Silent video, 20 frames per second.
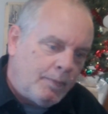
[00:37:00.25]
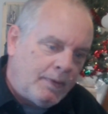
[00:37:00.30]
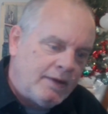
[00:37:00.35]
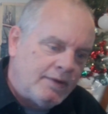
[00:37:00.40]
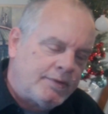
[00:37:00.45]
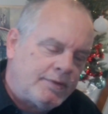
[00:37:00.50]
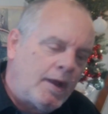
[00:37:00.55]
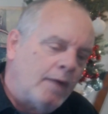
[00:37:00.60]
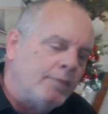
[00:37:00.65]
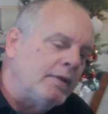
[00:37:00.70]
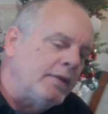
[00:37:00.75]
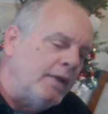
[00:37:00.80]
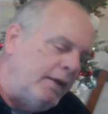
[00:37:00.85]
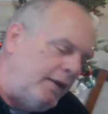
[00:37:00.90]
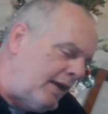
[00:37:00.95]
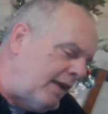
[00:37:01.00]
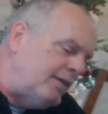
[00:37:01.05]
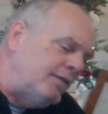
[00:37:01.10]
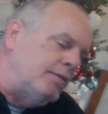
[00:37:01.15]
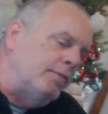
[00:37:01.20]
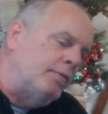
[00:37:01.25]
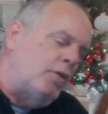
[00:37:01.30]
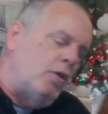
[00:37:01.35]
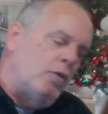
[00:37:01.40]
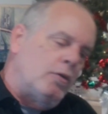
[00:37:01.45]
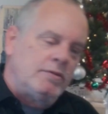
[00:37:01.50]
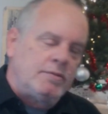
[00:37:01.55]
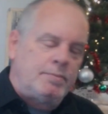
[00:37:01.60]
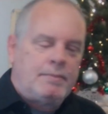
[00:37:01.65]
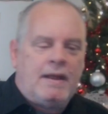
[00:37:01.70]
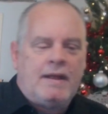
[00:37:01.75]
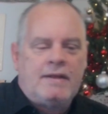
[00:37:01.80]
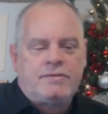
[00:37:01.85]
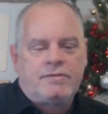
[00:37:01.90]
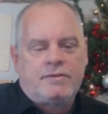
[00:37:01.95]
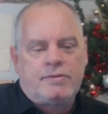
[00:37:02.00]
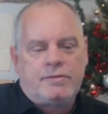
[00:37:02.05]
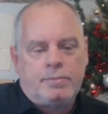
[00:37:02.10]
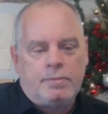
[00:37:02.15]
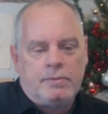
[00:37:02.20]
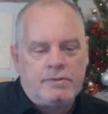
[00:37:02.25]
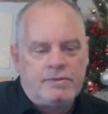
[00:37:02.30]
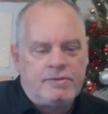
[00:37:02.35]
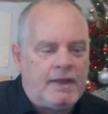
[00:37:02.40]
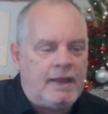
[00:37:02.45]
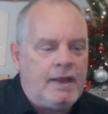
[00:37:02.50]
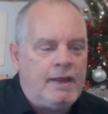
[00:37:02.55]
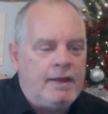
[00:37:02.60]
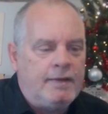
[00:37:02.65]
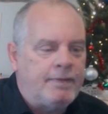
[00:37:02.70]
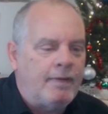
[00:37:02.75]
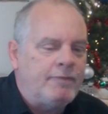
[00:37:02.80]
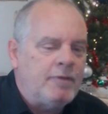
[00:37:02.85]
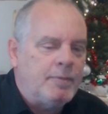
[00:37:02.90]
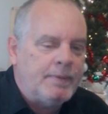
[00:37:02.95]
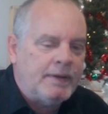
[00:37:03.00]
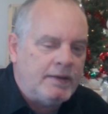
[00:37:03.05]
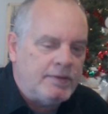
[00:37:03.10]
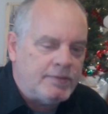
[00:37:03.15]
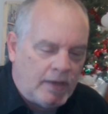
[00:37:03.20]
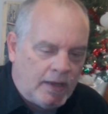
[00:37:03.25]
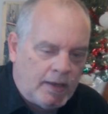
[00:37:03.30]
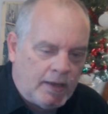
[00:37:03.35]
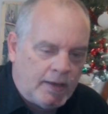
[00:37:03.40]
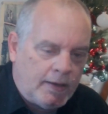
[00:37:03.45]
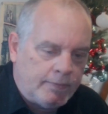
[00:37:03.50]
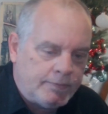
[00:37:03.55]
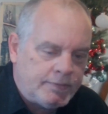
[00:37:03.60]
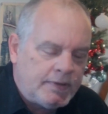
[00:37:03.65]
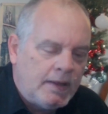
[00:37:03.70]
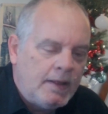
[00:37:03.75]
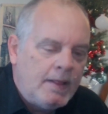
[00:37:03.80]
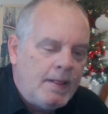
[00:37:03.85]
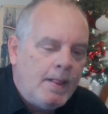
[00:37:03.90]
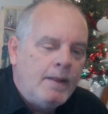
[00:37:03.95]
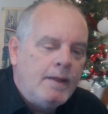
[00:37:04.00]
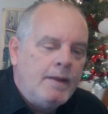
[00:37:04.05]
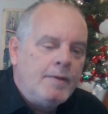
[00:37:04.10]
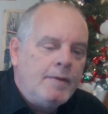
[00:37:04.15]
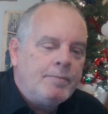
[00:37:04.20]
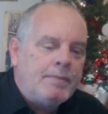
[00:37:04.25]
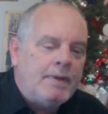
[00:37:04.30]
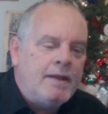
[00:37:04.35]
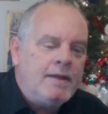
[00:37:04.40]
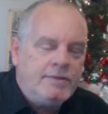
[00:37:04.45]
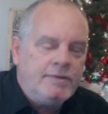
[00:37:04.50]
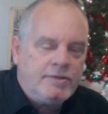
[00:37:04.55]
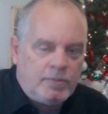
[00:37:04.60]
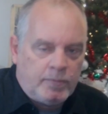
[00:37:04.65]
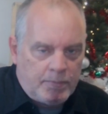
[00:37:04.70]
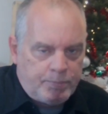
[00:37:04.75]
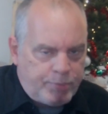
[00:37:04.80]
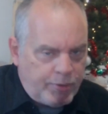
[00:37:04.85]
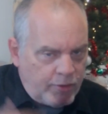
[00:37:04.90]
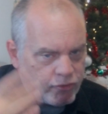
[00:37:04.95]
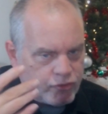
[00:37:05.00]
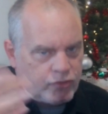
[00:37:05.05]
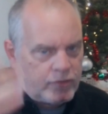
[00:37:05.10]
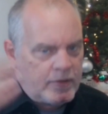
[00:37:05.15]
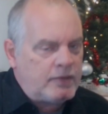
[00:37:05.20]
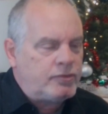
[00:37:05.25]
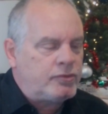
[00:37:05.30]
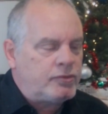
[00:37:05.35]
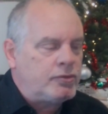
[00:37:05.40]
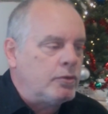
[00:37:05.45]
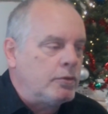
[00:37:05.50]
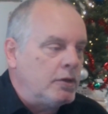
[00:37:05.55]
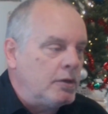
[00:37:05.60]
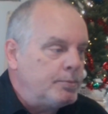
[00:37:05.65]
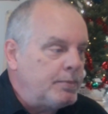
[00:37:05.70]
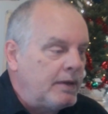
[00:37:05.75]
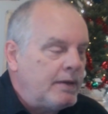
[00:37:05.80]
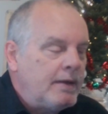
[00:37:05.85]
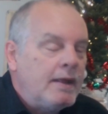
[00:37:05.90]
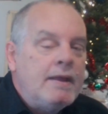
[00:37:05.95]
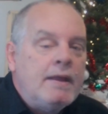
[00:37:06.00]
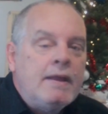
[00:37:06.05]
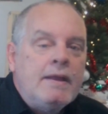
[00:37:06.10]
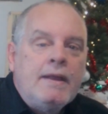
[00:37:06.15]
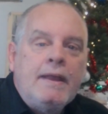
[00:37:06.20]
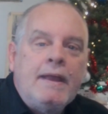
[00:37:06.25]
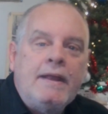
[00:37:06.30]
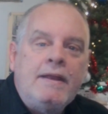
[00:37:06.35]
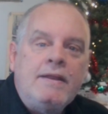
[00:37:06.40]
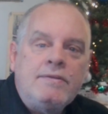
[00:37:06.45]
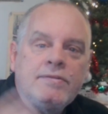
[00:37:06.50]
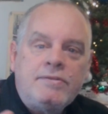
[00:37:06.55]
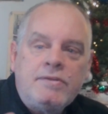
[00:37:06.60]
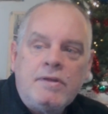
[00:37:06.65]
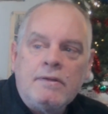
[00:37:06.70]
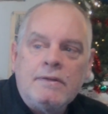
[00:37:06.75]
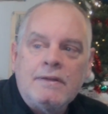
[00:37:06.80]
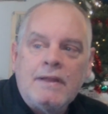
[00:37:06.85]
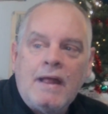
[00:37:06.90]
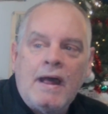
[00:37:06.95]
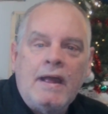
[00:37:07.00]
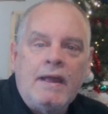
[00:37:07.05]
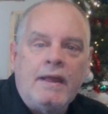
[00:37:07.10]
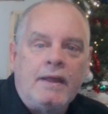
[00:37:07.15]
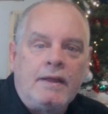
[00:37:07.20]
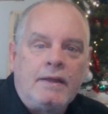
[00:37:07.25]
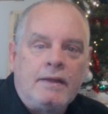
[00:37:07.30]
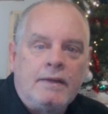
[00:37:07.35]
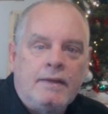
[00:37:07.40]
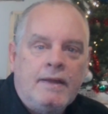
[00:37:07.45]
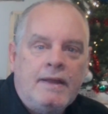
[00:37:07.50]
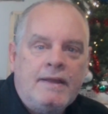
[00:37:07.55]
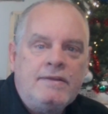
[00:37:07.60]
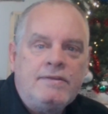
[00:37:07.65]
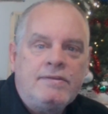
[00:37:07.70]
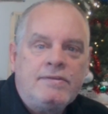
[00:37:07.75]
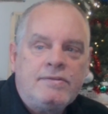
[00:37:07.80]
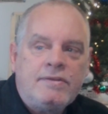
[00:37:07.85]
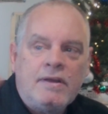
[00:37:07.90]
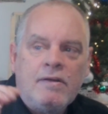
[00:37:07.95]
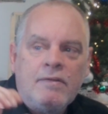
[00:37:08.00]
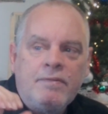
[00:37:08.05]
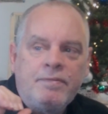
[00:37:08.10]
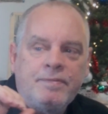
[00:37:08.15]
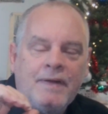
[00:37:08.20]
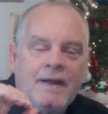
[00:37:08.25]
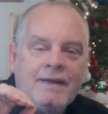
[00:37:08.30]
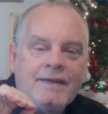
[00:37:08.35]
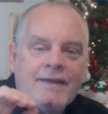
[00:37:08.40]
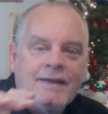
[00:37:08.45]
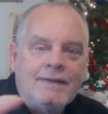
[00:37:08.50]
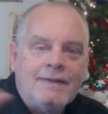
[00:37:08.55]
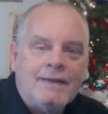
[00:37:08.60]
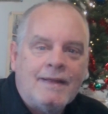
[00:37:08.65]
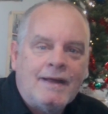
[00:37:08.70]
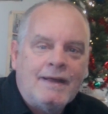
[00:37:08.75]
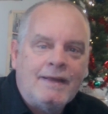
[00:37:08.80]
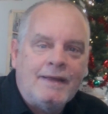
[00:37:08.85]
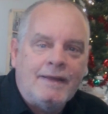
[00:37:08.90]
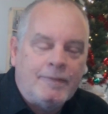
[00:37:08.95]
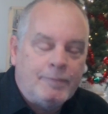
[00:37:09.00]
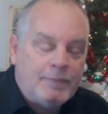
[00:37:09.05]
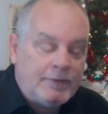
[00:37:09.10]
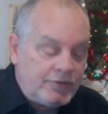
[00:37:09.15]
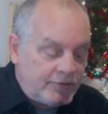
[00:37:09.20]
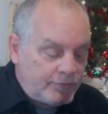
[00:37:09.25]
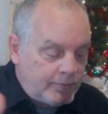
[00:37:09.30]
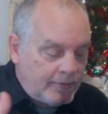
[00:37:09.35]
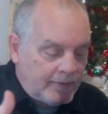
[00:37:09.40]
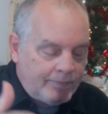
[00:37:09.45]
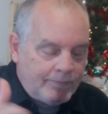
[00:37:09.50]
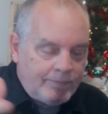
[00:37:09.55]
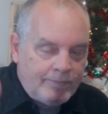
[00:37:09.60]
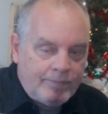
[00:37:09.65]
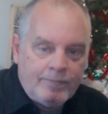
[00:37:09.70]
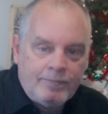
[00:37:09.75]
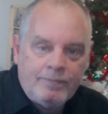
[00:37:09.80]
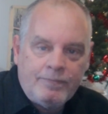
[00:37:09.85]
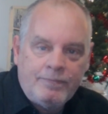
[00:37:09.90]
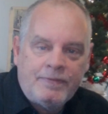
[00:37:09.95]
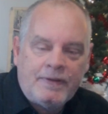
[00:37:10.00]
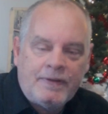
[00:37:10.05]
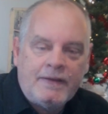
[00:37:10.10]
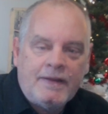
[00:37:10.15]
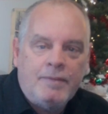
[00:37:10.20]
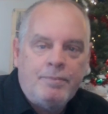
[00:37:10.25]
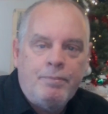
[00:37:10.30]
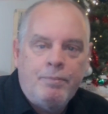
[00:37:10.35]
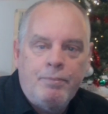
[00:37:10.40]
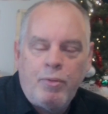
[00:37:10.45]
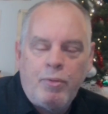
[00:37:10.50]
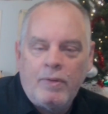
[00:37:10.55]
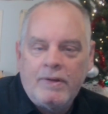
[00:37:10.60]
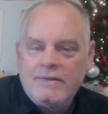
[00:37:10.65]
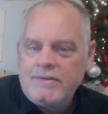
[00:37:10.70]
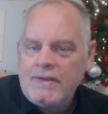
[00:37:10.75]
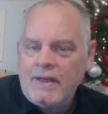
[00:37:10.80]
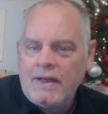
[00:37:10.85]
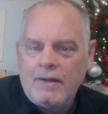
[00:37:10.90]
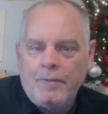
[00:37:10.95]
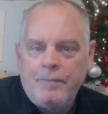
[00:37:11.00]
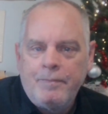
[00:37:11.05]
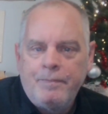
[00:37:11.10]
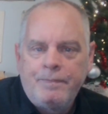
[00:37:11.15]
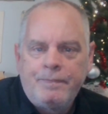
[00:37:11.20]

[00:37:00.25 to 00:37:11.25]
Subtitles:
discovered that, yes, of course, masks will save everybody's lives. So we pushed that story, and he's still lying. He's still fucking lying, which is what Vinay points out.